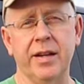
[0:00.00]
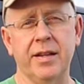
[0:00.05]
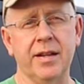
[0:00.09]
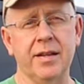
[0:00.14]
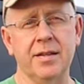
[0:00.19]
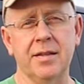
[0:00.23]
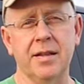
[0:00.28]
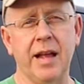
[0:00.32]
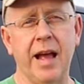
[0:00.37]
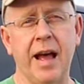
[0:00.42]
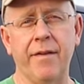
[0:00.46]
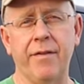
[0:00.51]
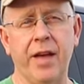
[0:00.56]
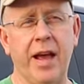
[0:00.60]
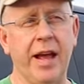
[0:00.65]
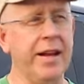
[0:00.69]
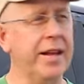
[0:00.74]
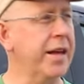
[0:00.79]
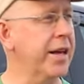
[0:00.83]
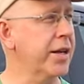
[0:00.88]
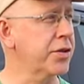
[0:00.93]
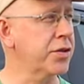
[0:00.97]
It doesn't have
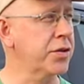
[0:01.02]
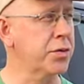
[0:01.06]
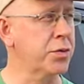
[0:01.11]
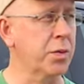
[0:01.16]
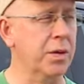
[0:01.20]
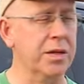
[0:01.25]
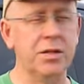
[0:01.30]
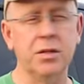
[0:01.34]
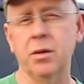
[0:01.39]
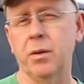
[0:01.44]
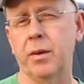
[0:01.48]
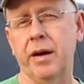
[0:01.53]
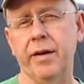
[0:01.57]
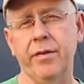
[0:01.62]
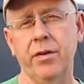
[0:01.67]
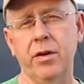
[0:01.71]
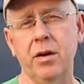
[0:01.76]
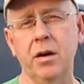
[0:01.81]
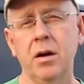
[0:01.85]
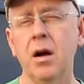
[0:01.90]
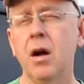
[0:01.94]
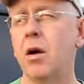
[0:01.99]
any issues
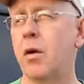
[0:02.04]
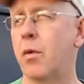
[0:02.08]
whatsoever